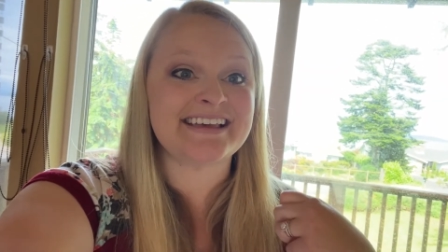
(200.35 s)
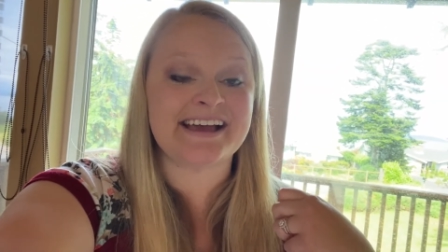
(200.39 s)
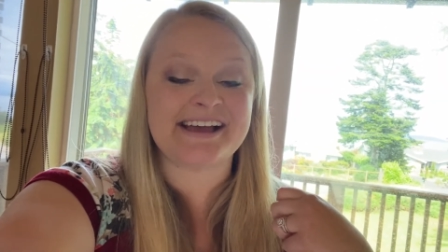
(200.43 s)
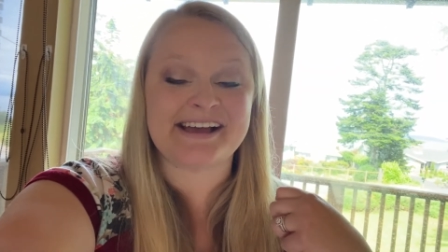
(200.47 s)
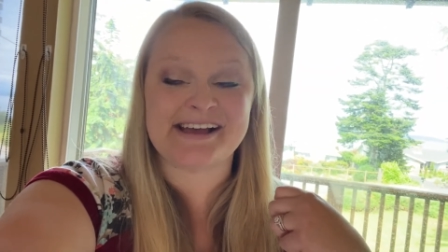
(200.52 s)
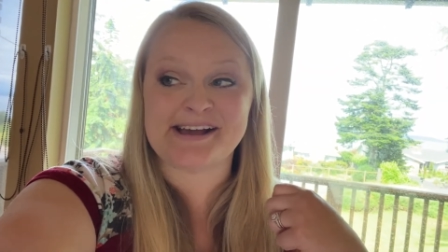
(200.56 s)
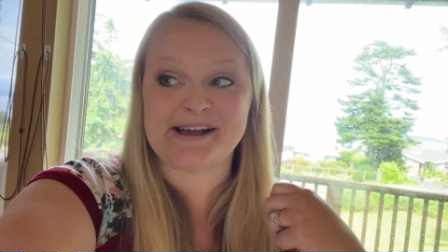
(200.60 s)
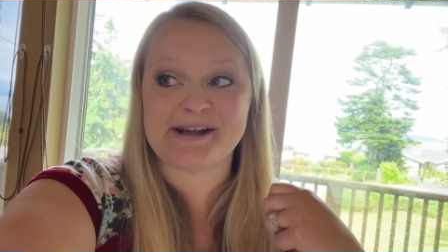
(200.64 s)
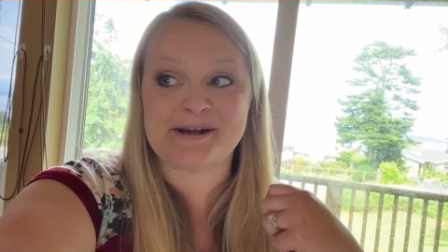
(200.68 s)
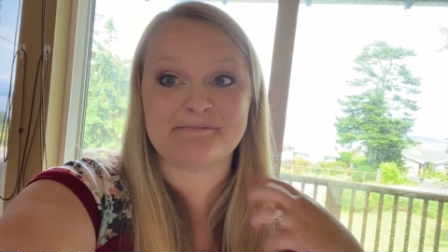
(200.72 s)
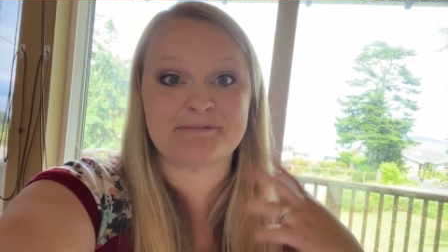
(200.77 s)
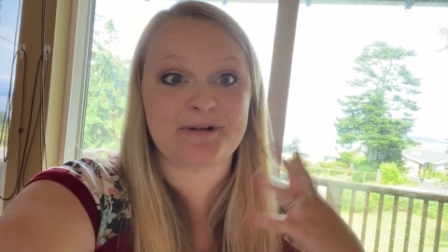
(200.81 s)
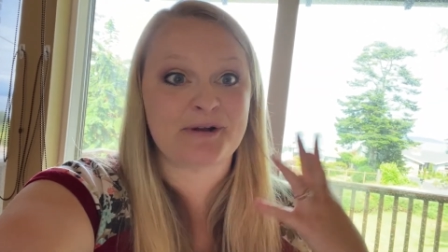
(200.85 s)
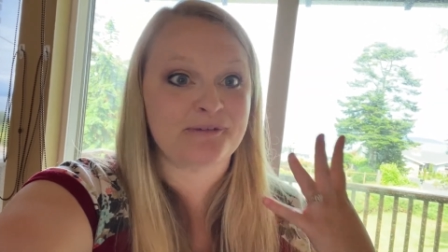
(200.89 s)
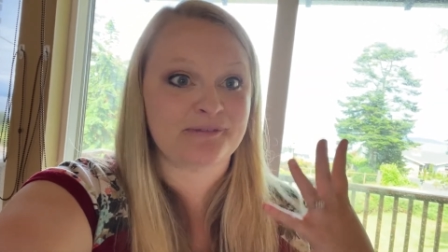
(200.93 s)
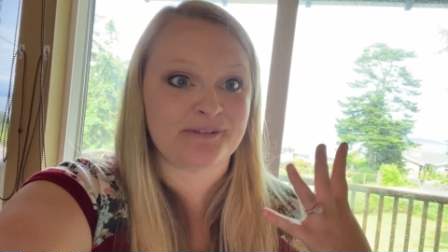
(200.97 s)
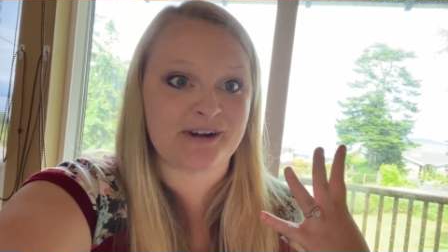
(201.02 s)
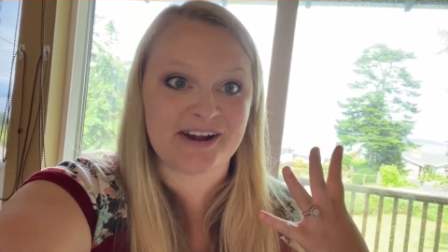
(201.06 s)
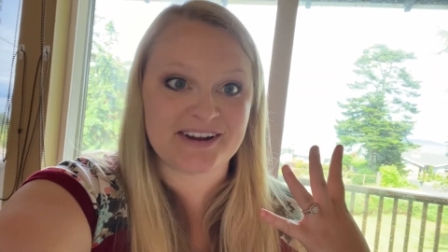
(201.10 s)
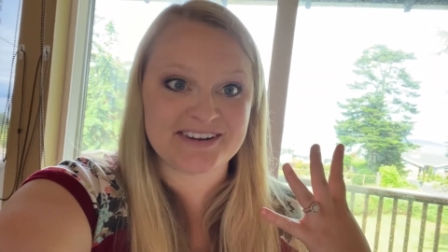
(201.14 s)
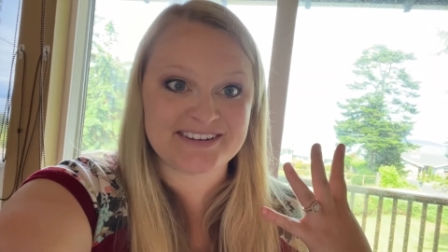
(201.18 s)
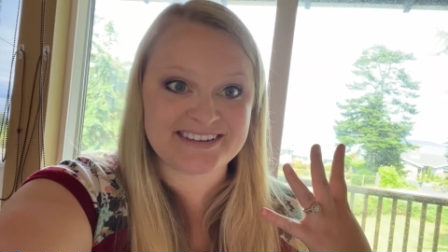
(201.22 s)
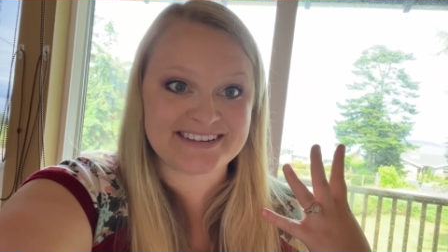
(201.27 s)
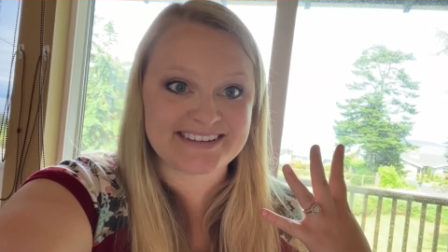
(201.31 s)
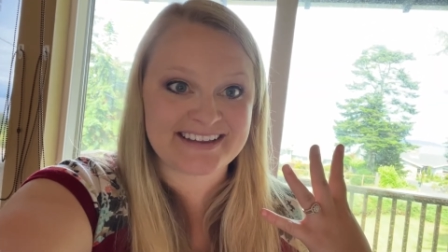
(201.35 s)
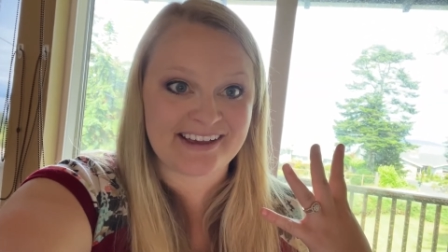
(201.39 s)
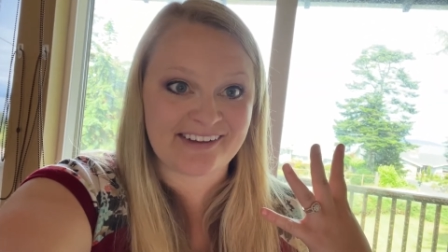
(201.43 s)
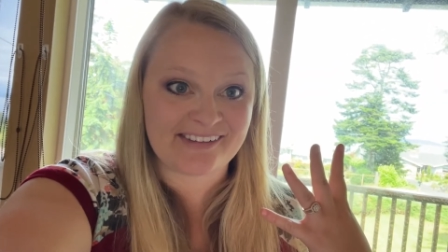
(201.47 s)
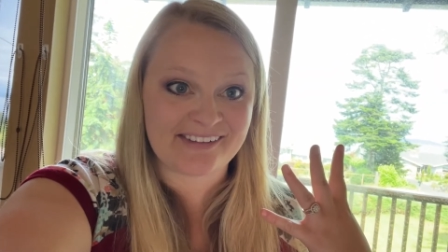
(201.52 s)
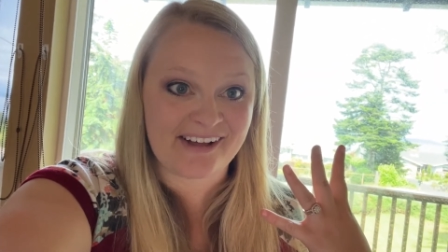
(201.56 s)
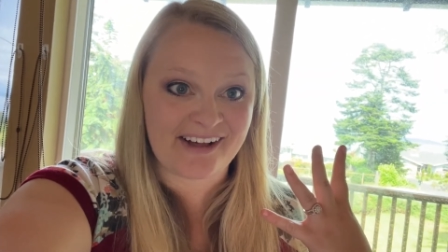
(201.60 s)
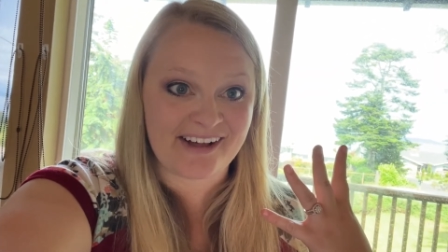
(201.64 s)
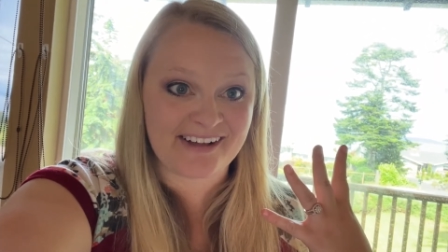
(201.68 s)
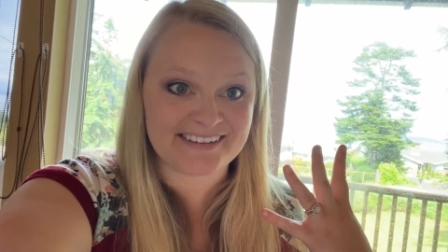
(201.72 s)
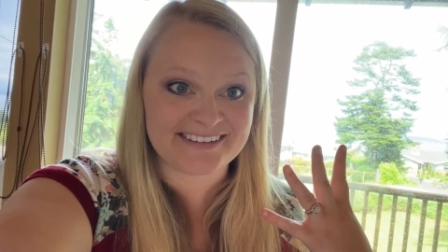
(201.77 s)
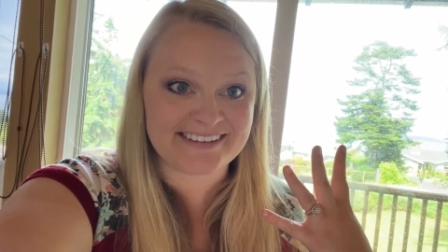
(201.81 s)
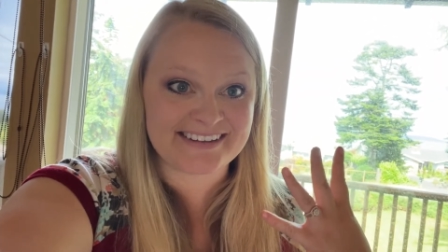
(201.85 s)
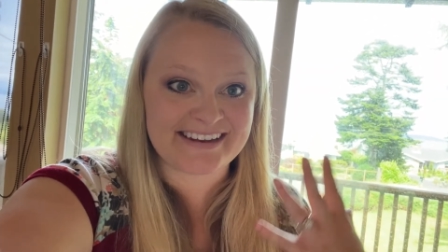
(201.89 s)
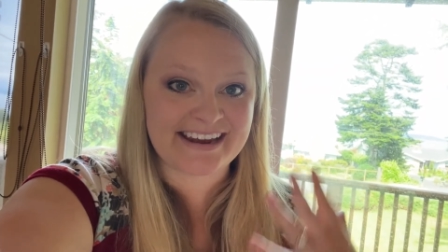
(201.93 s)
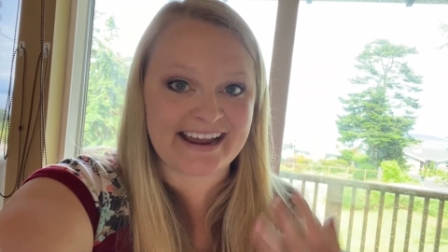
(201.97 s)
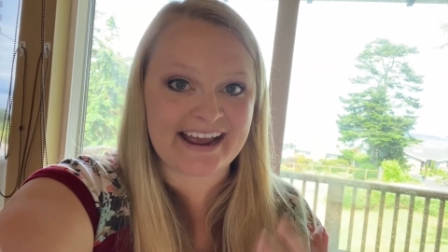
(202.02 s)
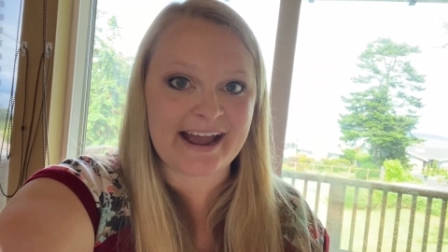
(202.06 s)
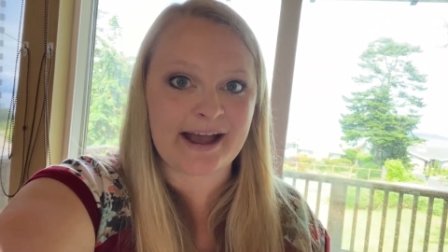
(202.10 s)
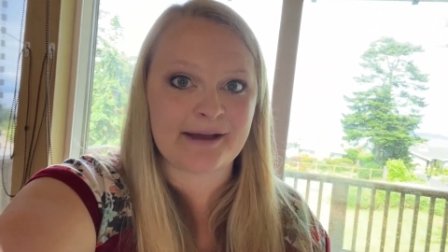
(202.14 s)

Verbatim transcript: um, garage sale haul today.